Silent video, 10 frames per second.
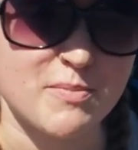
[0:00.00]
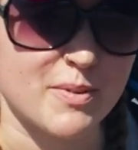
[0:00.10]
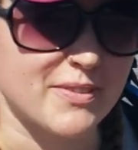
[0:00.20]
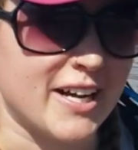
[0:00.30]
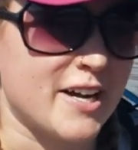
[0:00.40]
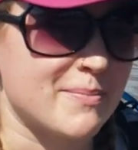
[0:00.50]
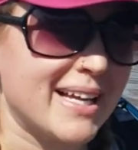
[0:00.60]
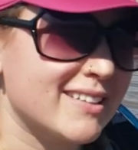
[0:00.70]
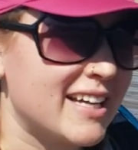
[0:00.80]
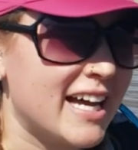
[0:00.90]
But we've got a
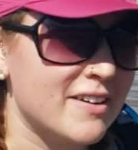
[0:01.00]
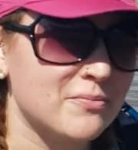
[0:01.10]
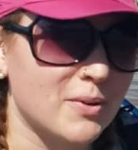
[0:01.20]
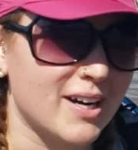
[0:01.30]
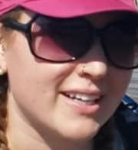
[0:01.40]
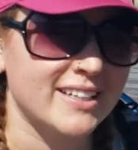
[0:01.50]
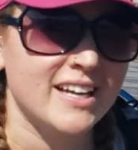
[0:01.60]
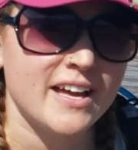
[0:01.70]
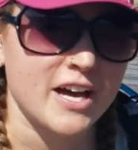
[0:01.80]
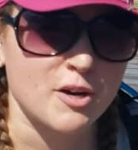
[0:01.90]
mile and a half walk
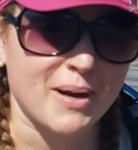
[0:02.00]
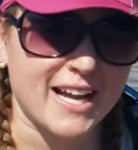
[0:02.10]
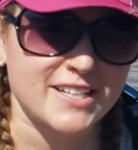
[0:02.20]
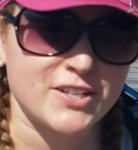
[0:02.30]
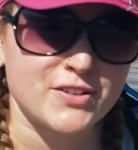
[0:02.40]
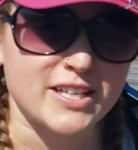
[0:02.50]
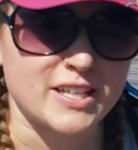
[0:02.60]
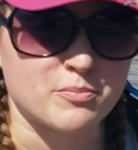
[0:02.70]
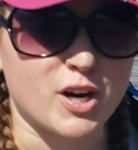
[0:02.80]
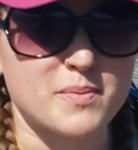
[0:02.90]
up High Dune, and
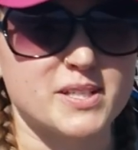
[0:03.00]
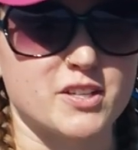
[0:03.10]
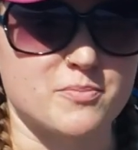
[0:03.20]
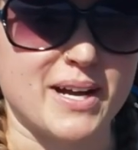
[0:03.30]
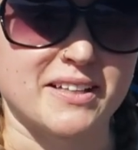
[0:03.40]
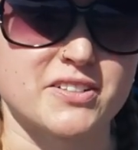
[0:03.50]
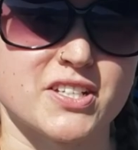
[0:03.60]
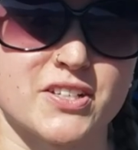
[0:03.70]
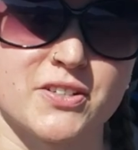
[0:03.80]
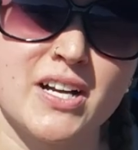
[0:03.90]
then probably another mile or
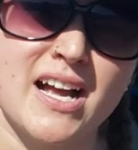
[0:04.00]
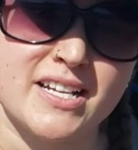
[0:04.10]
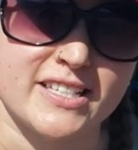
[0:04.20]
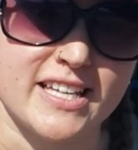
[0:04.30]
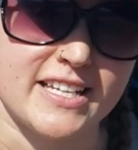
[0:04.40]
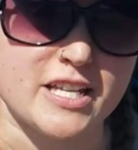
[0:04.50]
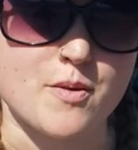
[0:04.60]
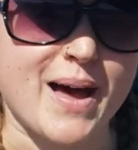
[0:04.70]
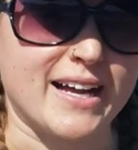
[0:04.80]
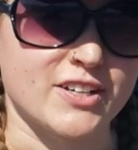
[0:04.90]
two just into the
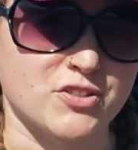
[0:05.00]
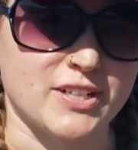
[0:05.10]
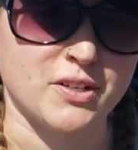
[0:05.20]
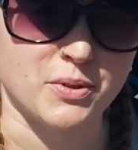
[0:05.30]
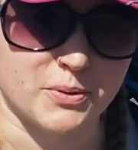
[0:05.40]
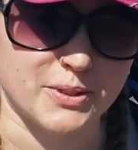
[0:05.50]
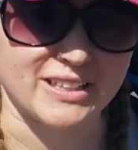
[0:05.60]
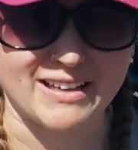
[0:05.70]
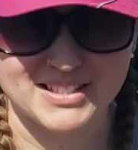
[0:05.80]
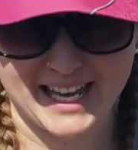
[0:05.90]
backcountry where we're
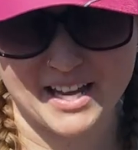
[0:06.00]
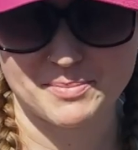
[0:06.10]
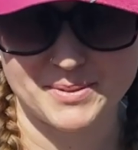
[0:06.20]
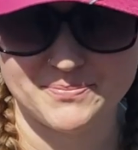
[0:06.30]
allowed to camp.